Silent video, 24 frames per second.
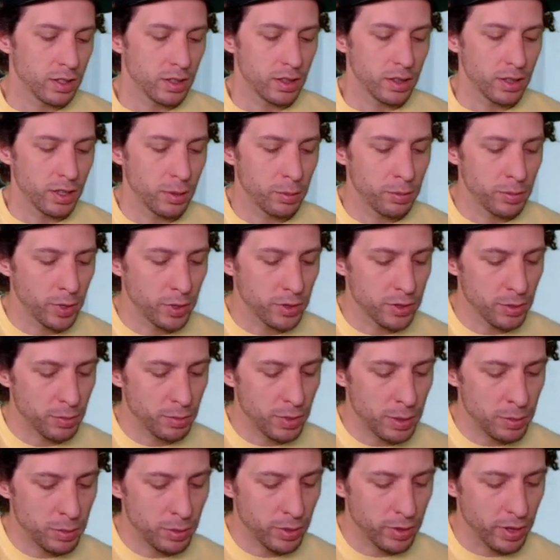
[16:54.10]
Those are
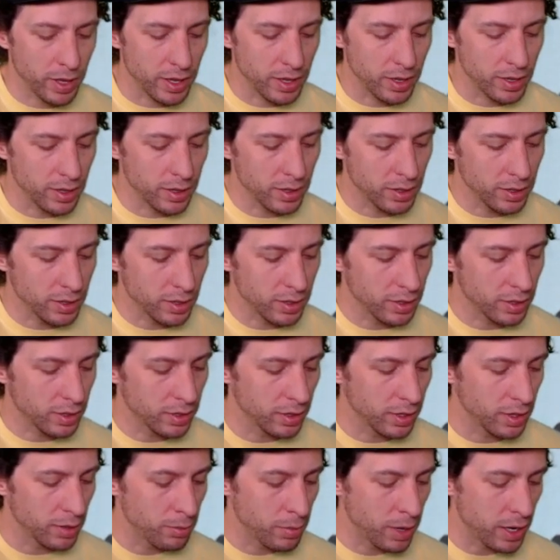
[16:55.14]
people that
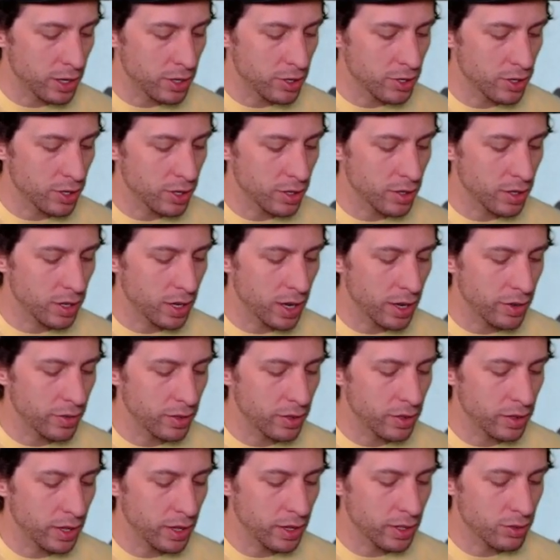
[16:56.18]
make sure that
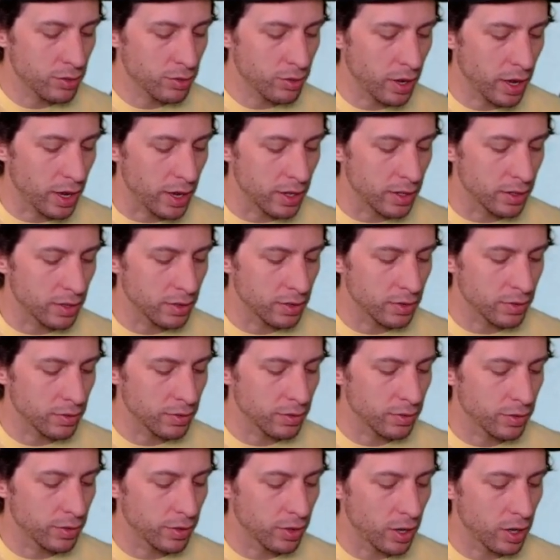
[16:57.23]
everything's right
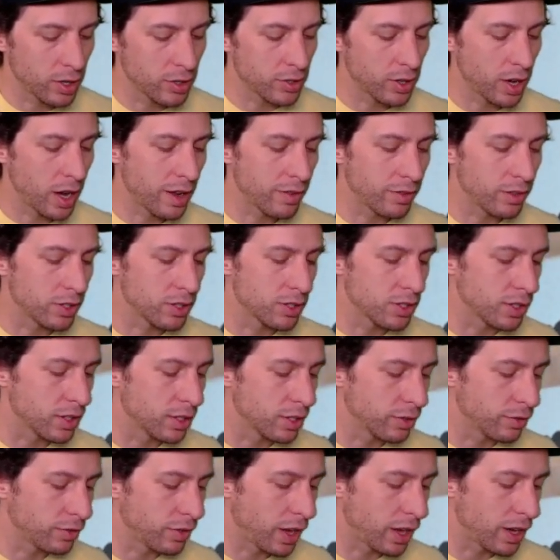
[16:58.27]
for our drivers and
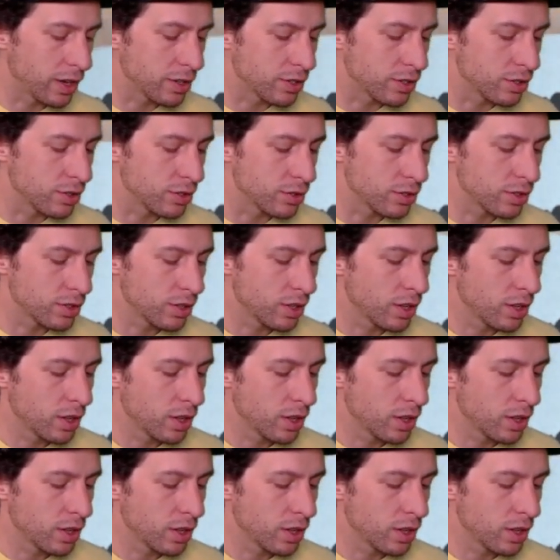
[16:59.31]
their fire suits,